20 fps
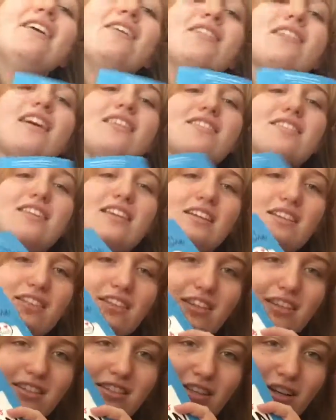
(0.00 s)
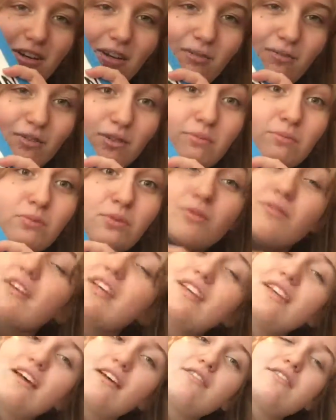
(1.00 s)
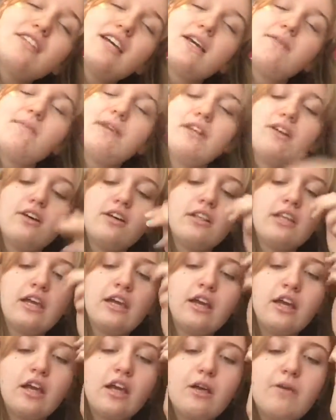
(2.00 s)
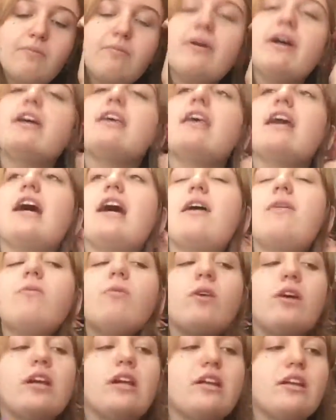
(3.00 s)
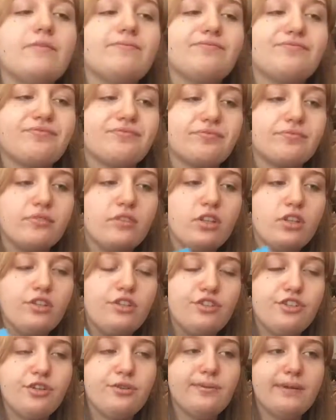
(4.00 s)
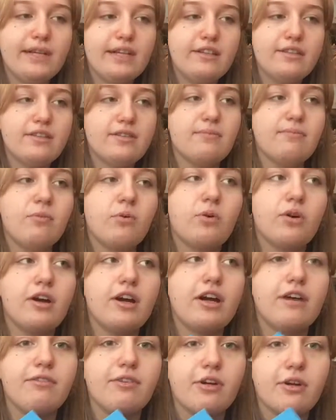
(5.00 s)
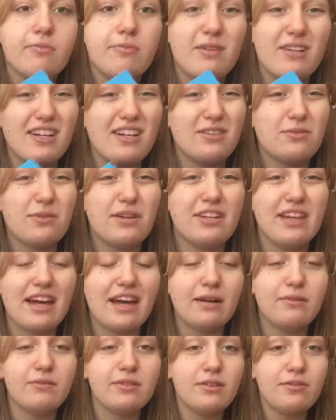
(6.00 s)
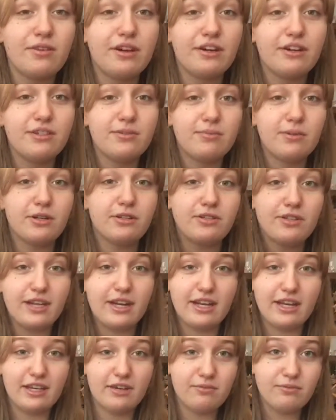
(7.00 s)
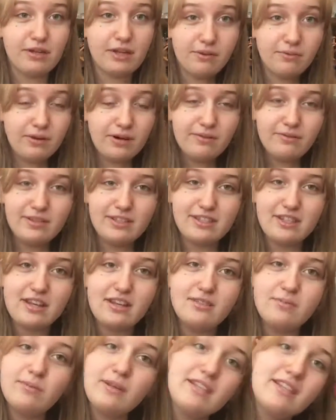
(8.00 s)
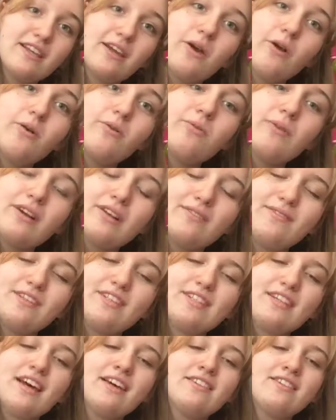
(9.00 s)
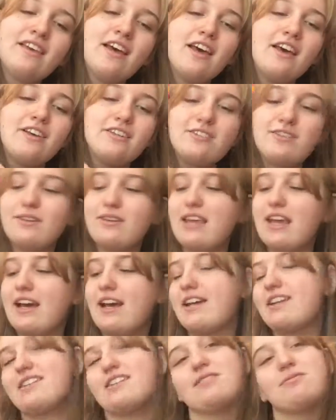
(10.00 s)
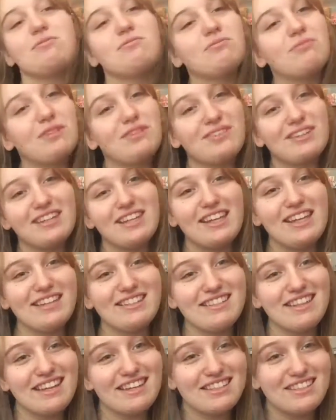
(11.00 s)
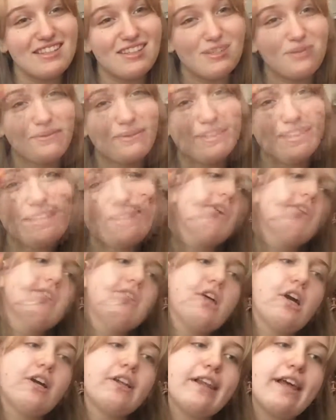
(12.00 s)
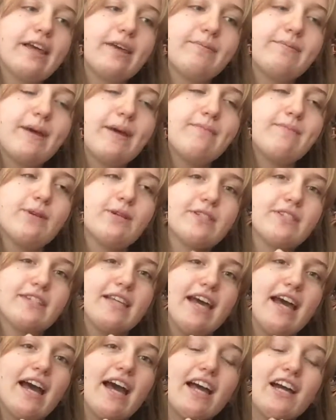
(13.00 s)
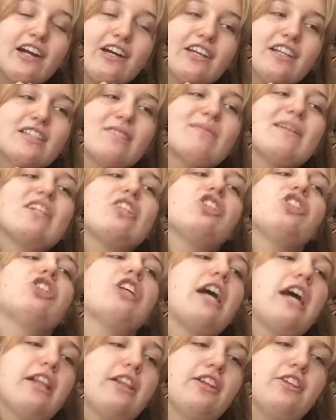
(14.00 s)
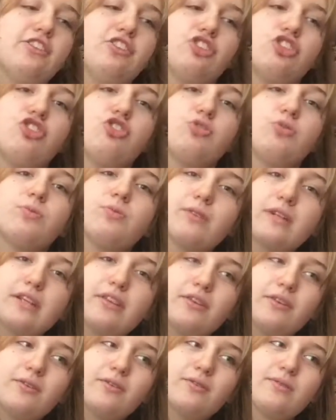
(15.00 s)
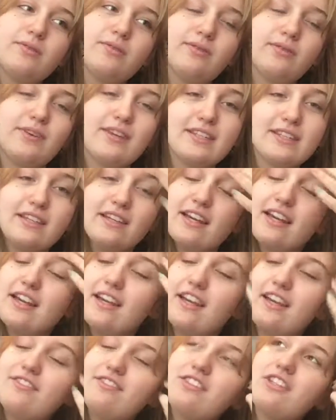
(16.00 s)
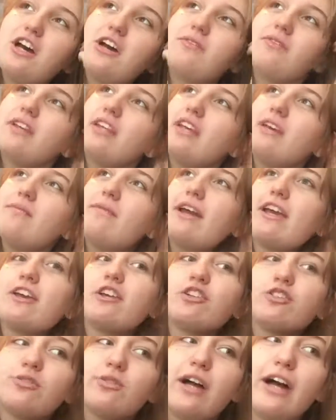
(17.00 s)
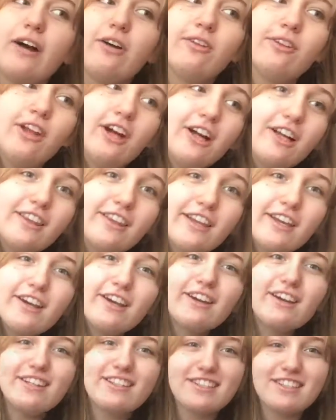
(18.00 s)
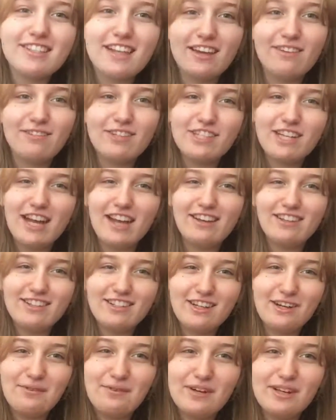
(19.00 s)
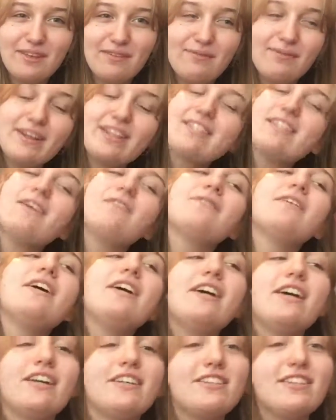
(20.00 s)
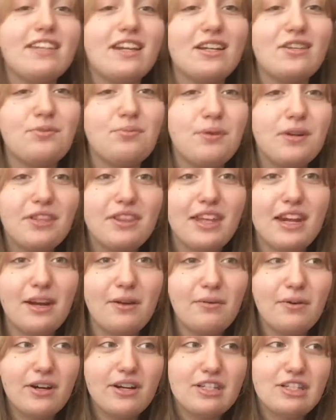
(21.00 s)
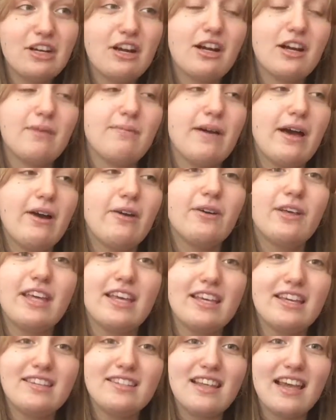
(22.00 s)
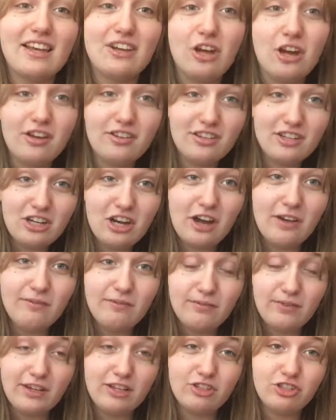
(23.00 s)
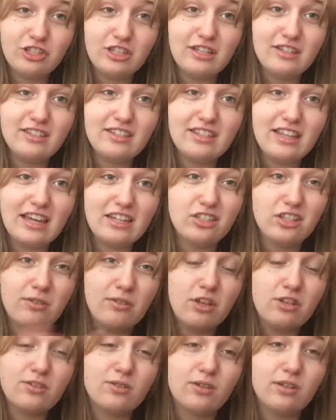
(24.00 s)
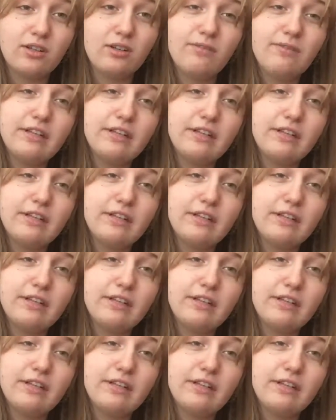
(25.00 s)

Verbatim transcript: That's like the sticker for the movie, Love have Simon on there. But yeah, I wanted to read some more of her book as well as Adam Silvera's books that I can read What If It's Us because I own What If It's Us. So yeah, I just would really like to get to this All one, the books one. are like my books that are, it's my challenge to read those because it's not really in my control how long they are. It's just kind of a challenge that I want to give myself. So the next book that I want to talk about is a not the nonfiction slash historical